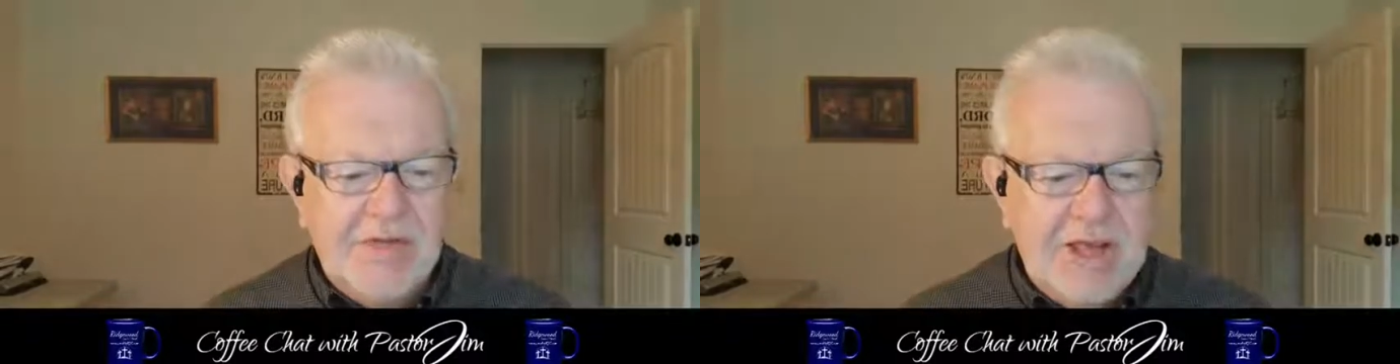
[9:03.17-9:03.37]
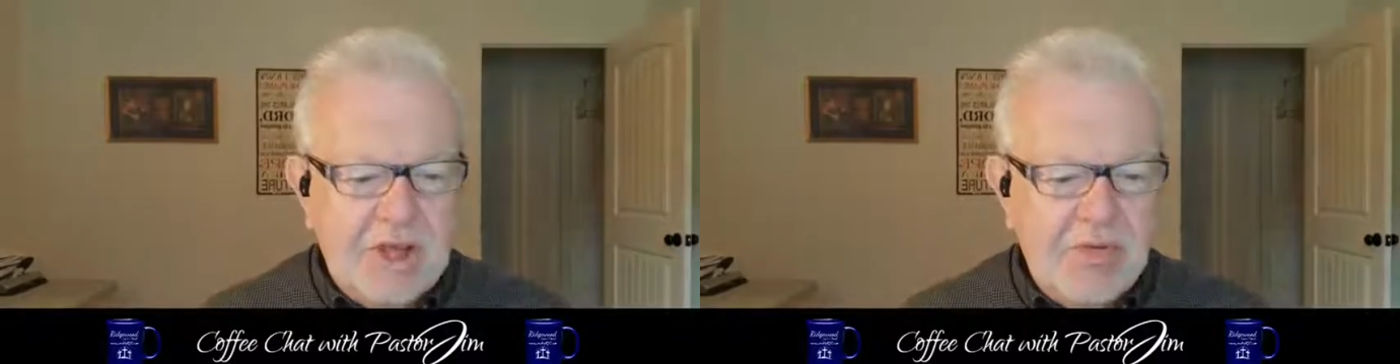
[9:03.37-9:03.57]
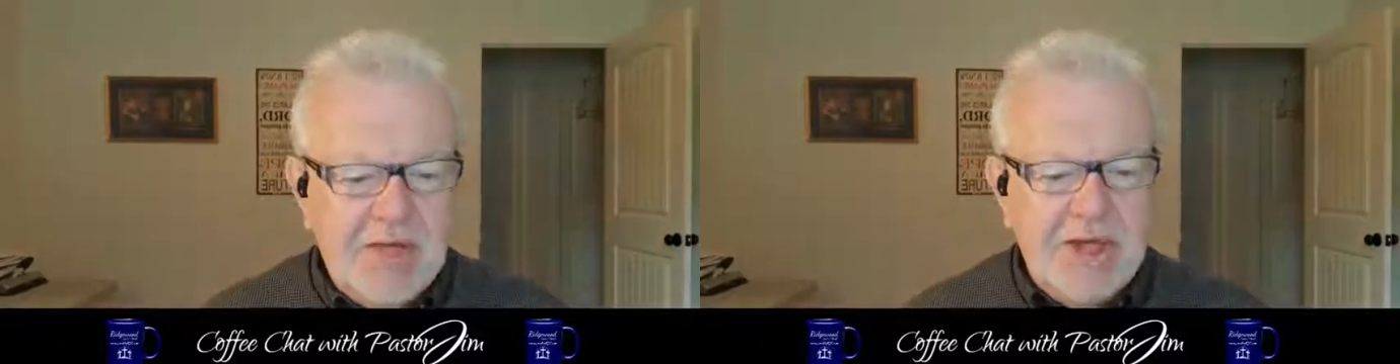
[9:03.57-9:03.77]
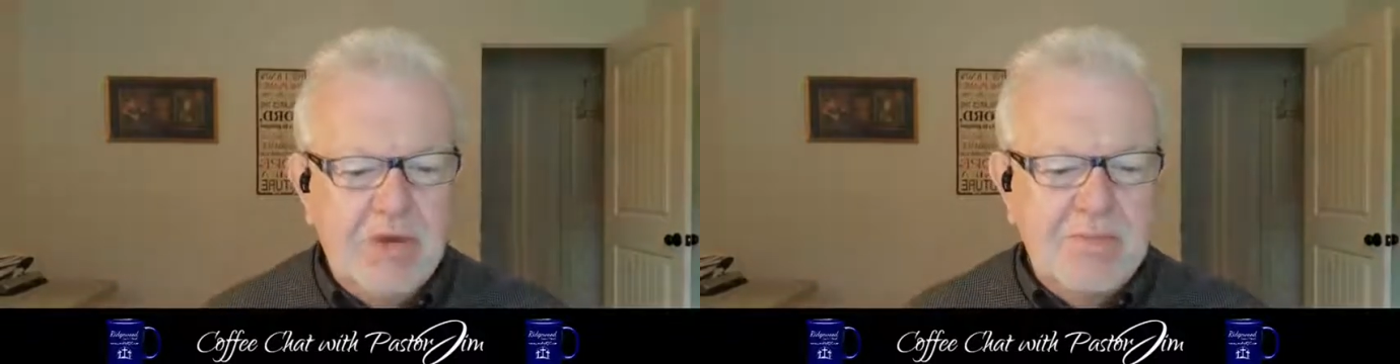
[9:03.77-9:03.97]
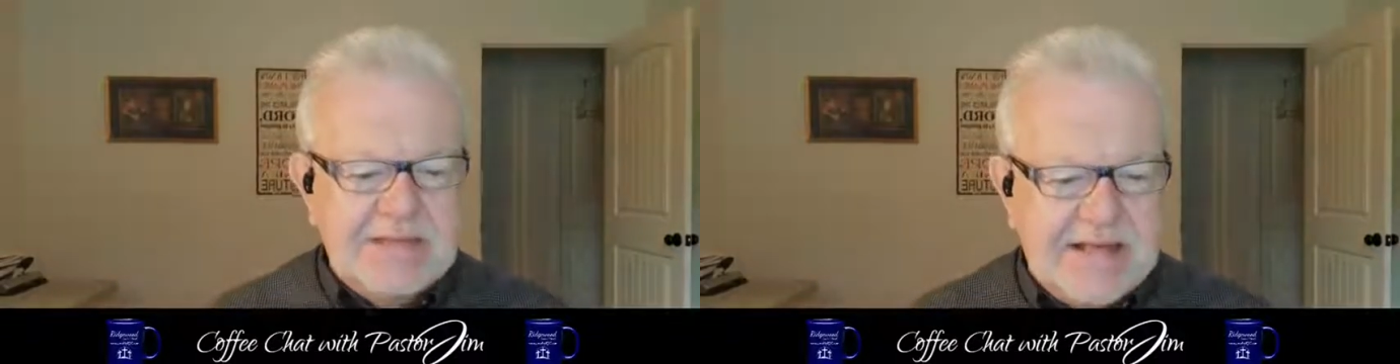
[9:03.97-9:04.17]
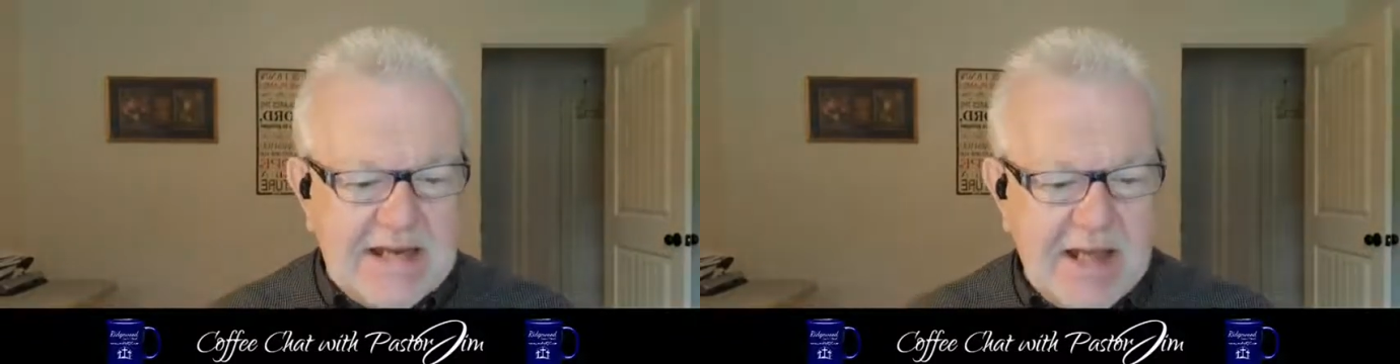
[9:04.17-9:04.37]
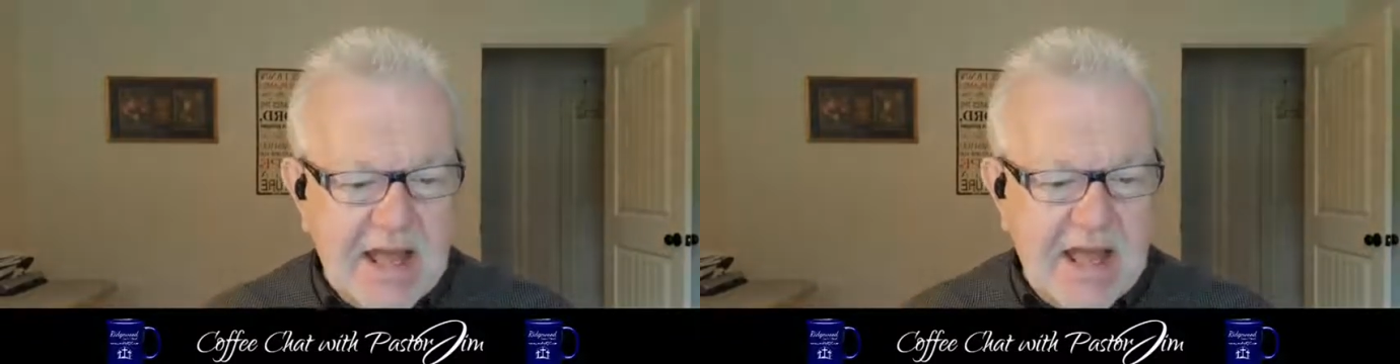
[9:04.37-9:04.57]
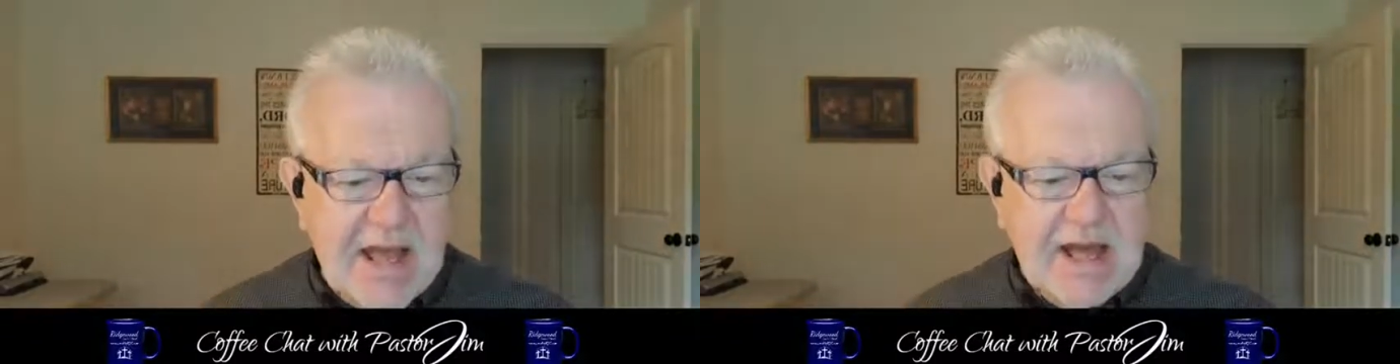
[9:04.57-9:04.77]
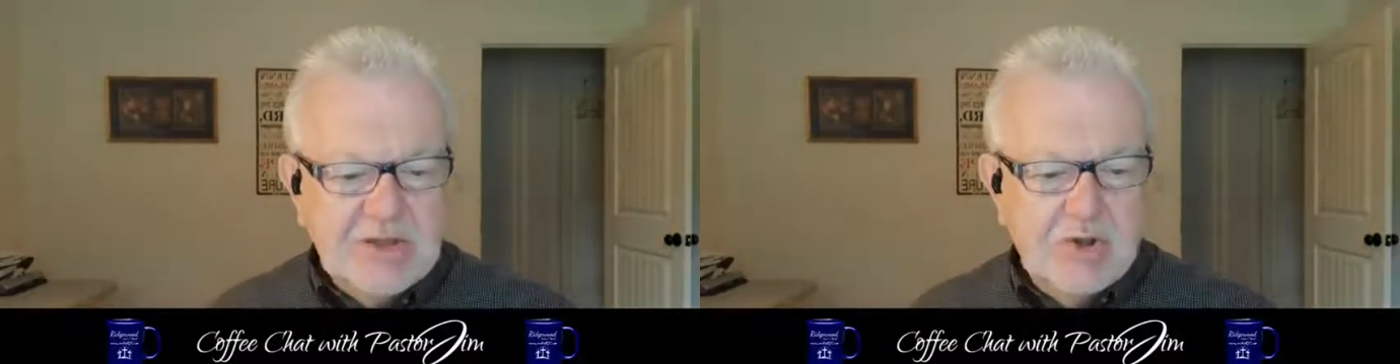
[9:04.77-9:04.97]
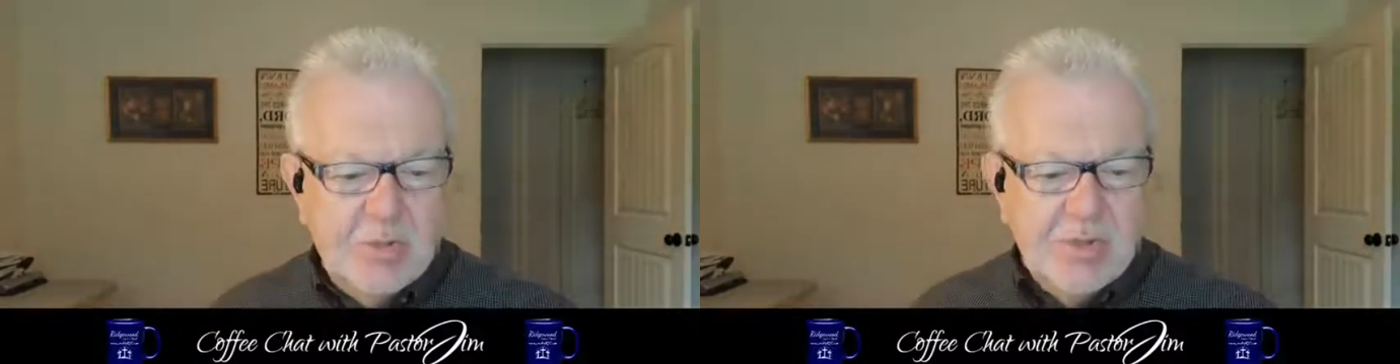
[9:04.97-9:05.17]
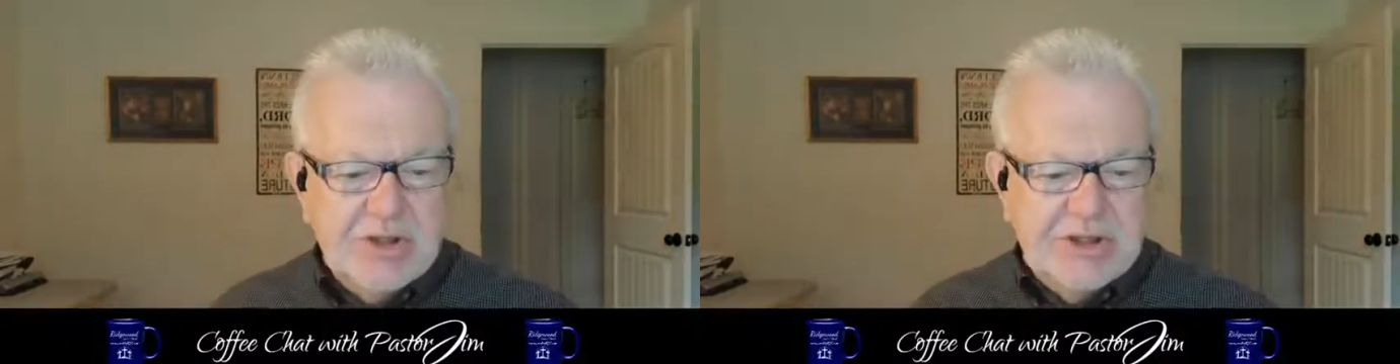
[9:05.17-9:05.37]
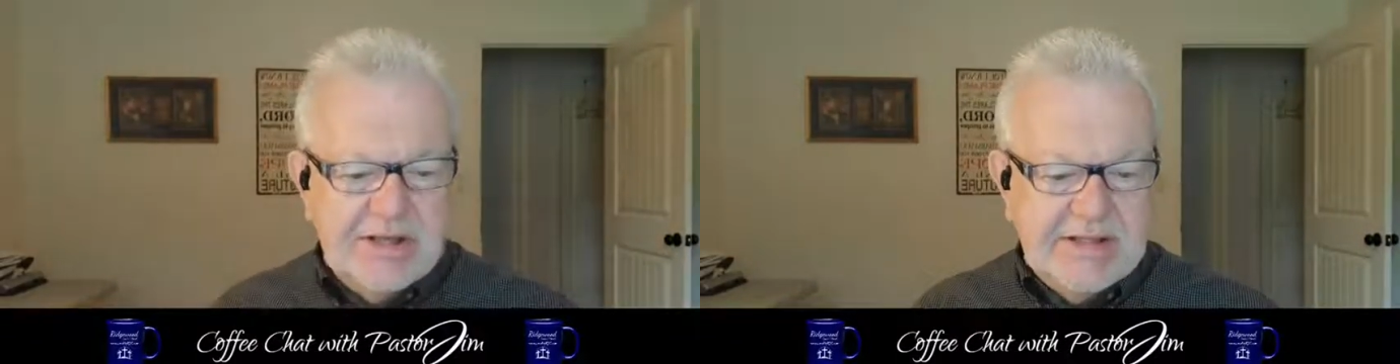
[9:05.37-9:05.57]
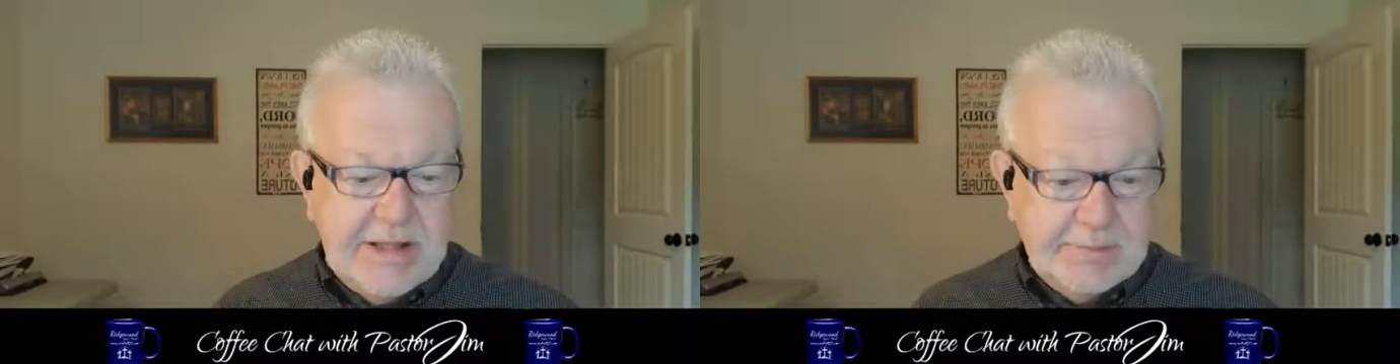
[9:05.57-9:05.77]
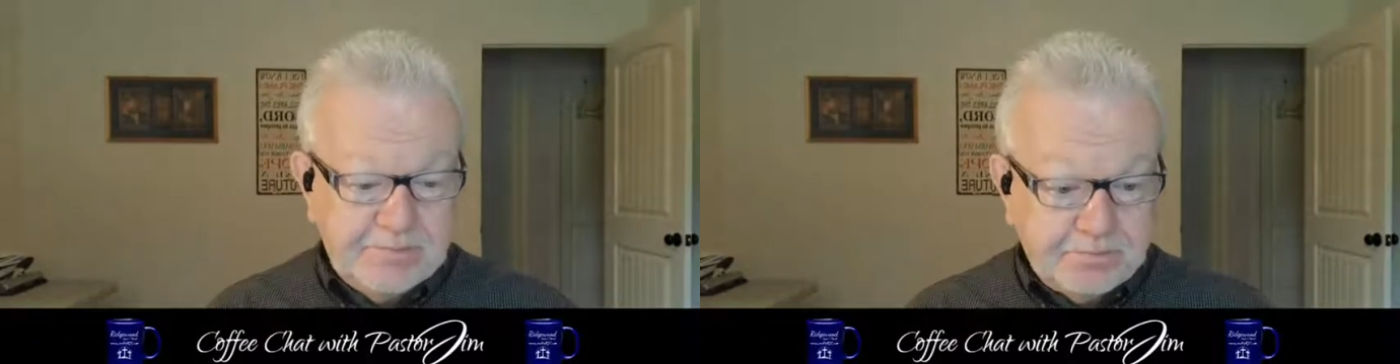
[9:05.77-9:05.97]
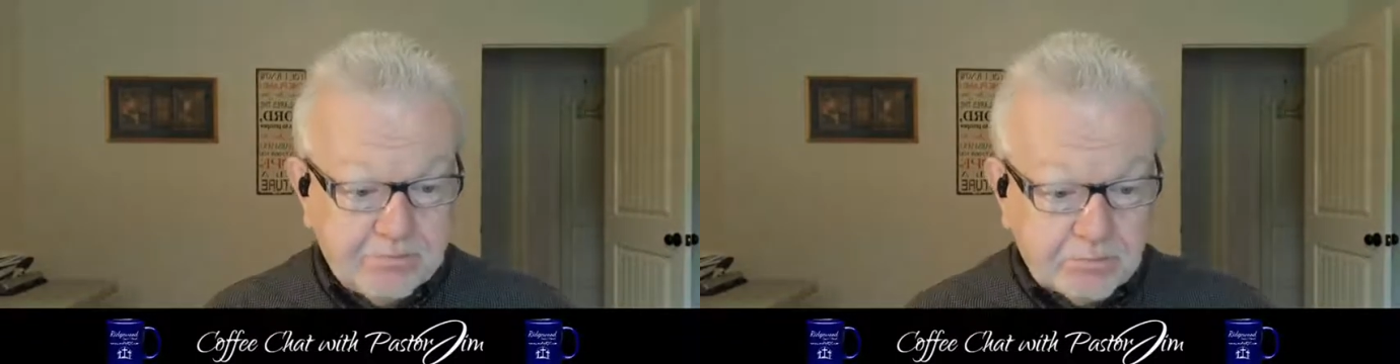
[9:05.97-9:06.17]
Thank you. Thank you, Miss Denny. I so appreciate that.